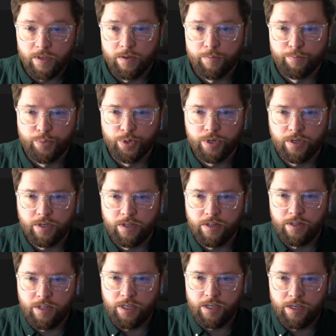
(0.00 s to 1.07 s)
put
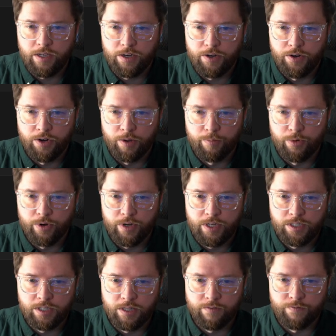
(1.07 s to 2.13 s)
the number
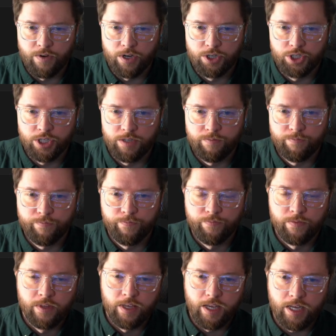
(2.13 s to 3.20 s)
into the function
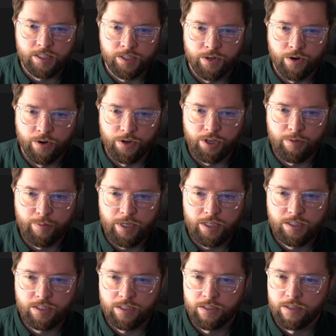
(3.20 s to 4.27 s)
as an
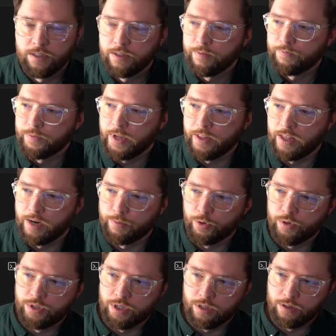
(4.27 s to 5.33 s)
argument, and then I'm
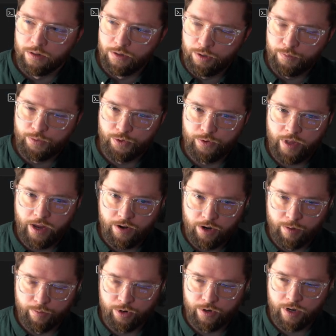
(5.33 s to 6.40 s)
going to loop through that
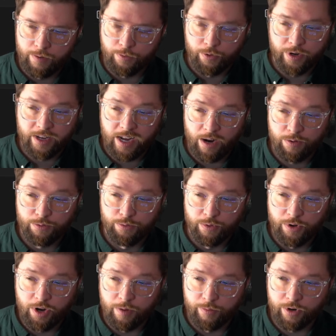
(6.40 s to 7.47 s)
number. I'm going to count through
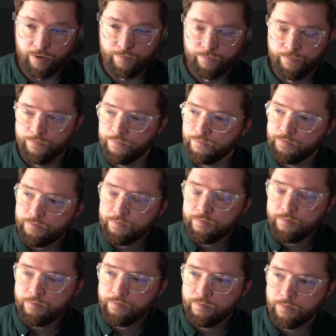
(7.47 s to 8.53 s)
the number
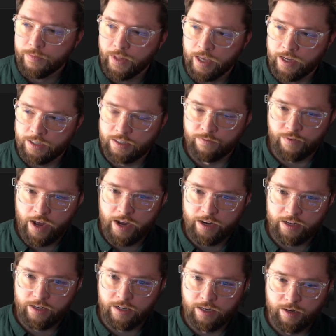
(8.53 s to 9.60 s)
and divide
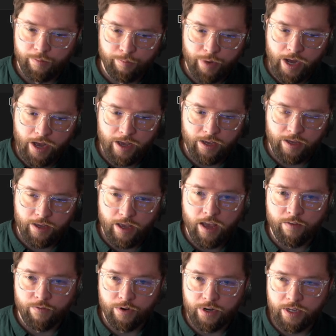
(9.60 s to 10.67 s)
it by
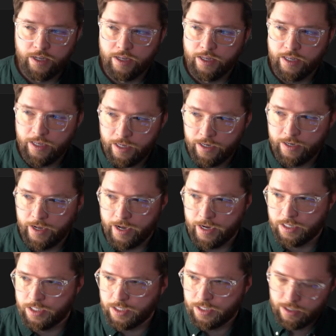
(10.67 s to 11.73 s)
every
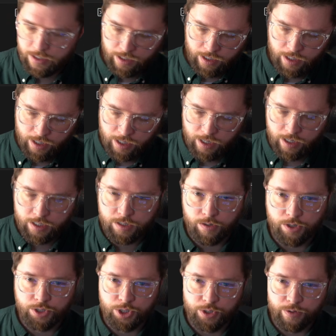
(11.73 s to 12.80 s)
index. So I'll
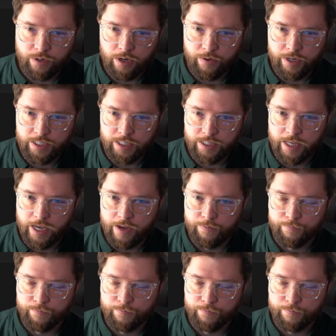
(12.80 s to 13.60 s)
show you how I did that.